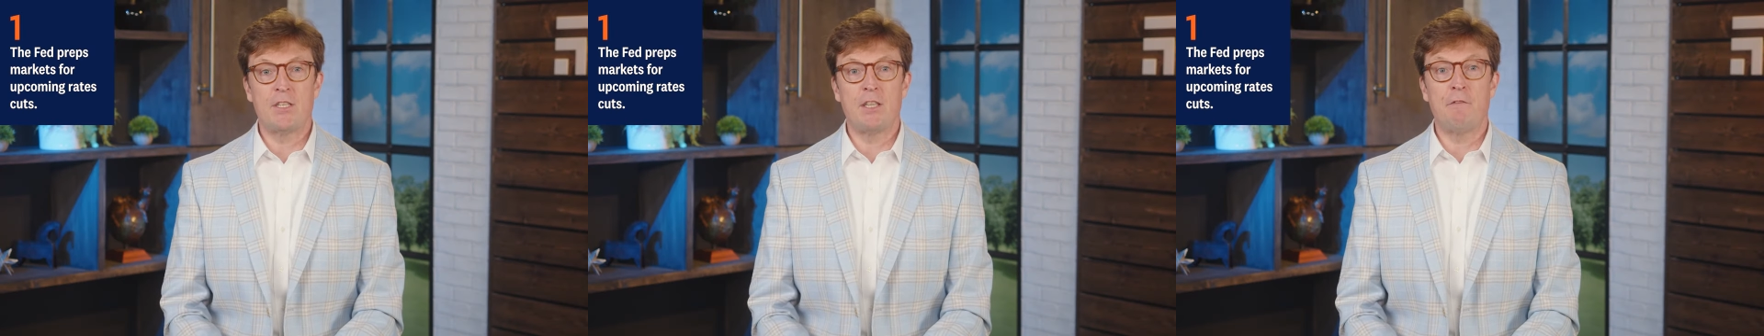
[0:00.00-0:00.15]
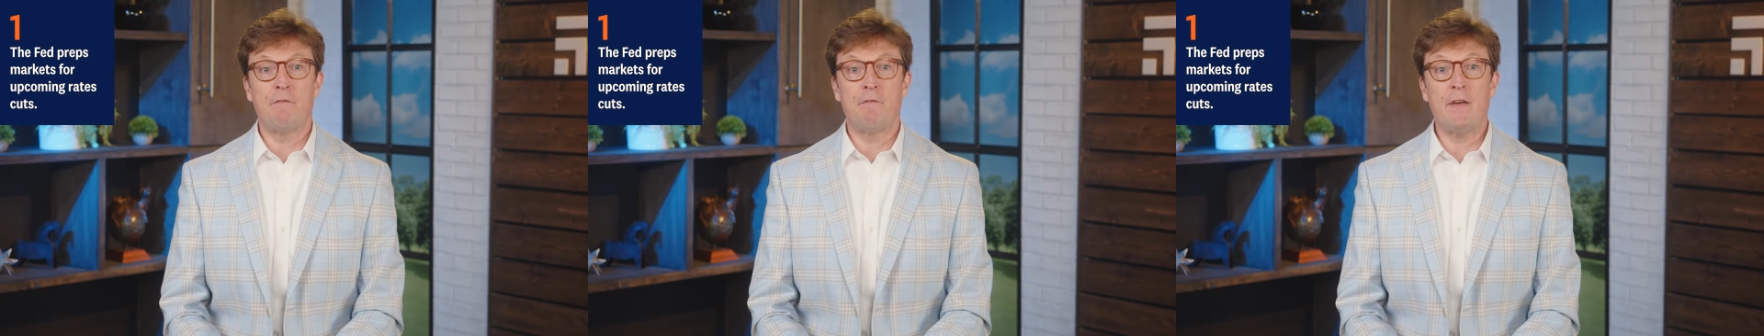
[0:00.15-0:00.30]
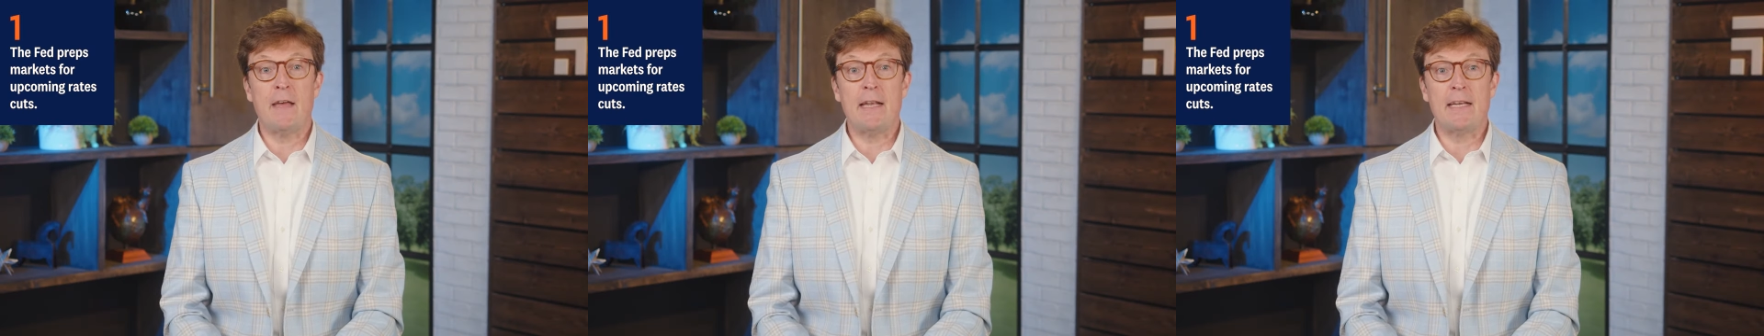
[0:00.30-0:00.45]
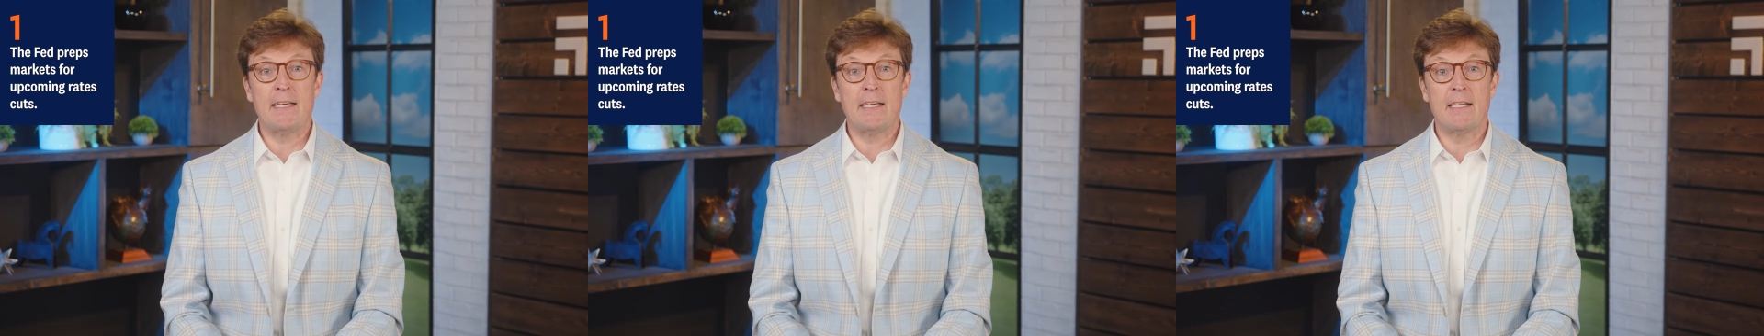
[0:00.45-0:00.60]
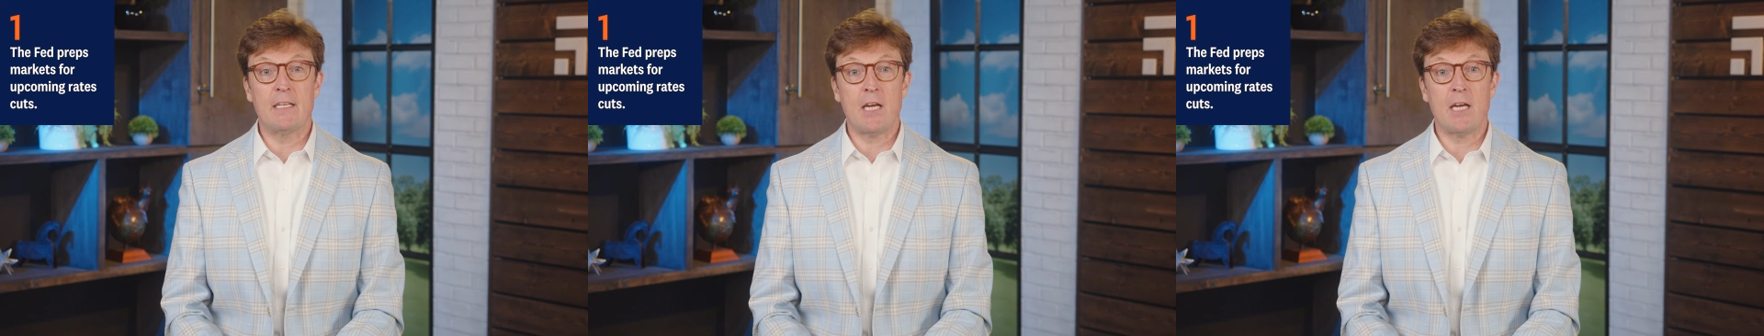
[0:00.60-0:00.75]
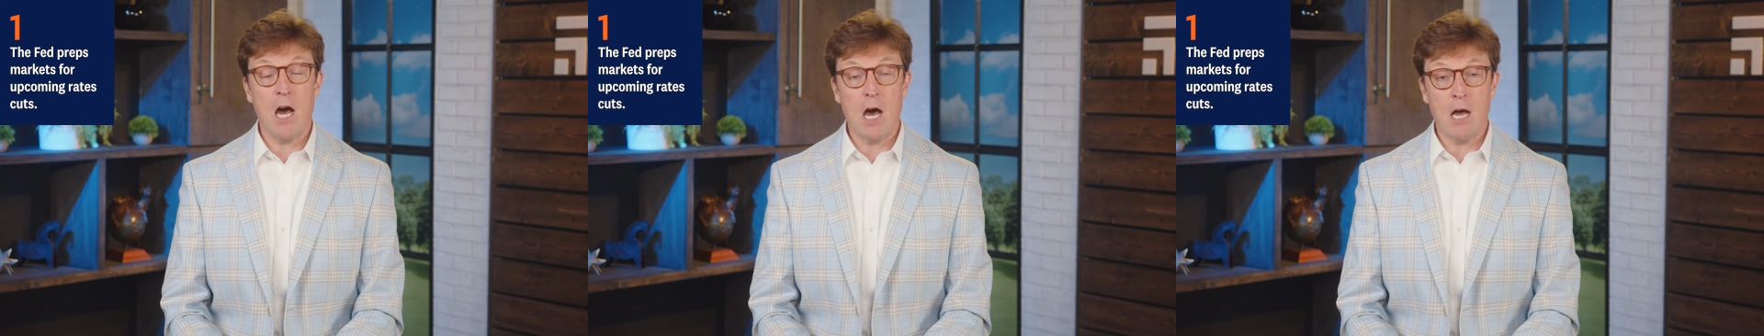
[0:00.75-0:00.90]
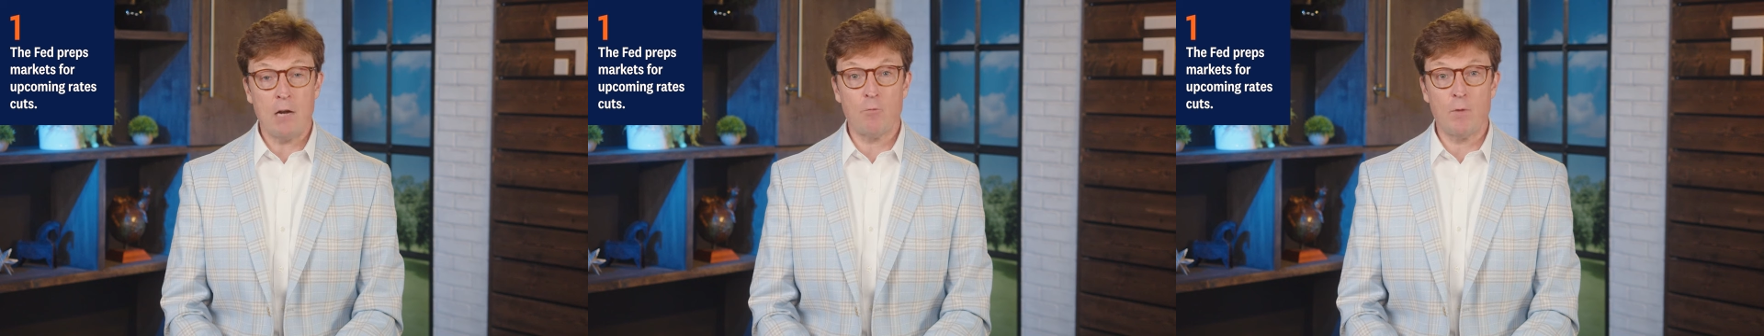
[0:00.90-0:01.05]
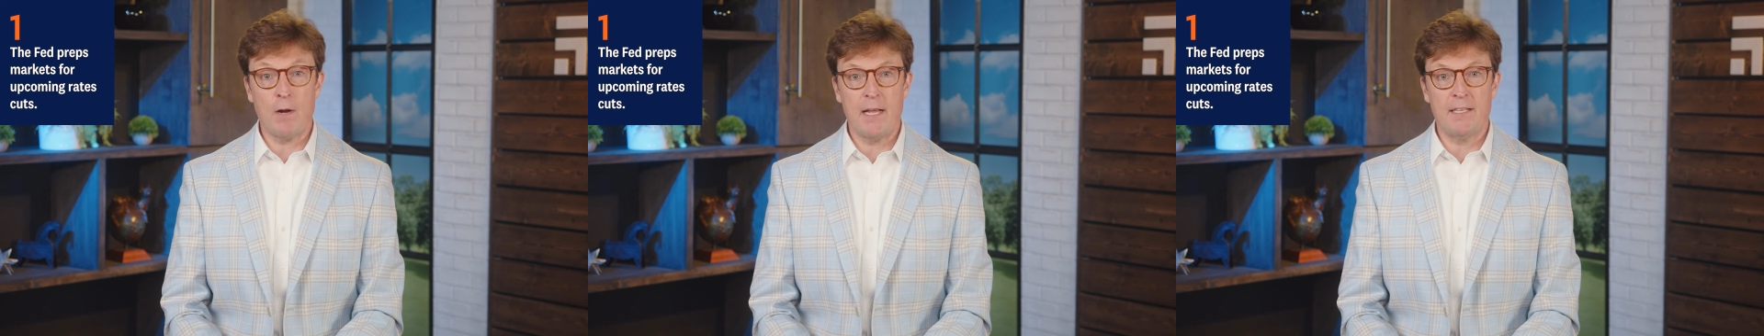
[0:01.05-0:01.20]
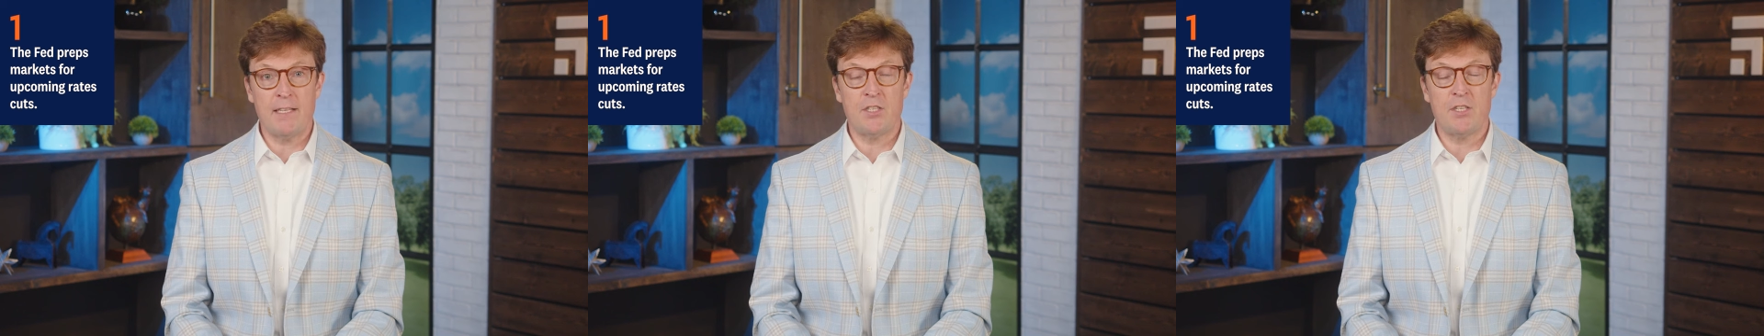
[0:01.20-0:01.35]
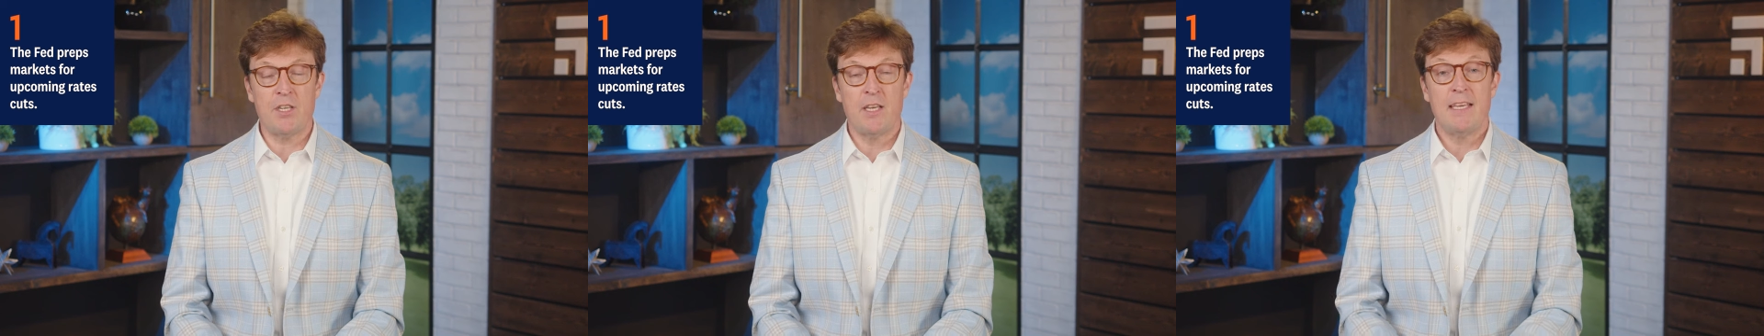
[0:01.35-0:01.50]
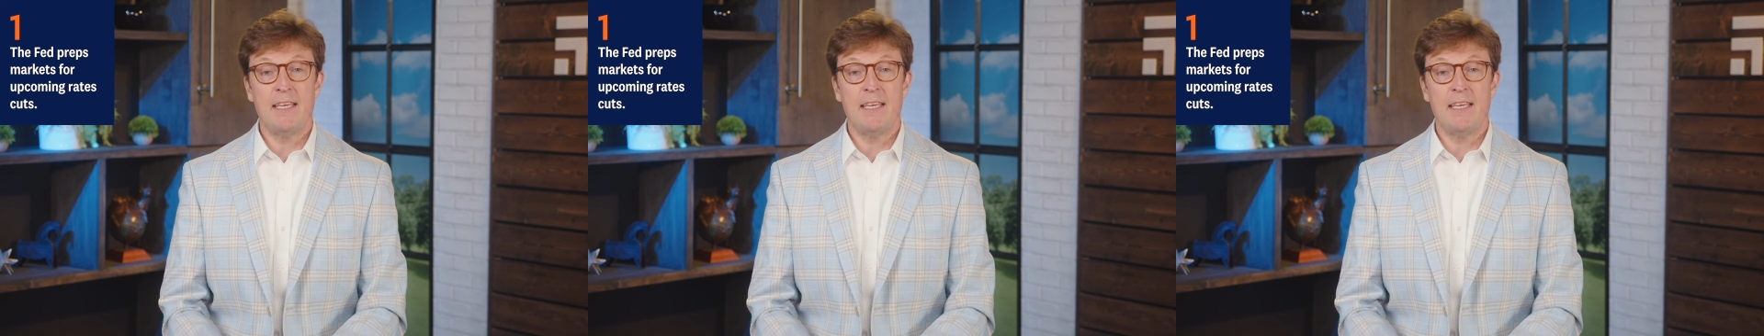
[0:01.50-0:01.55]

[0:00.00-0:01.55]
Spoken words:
the Fed can cut rates,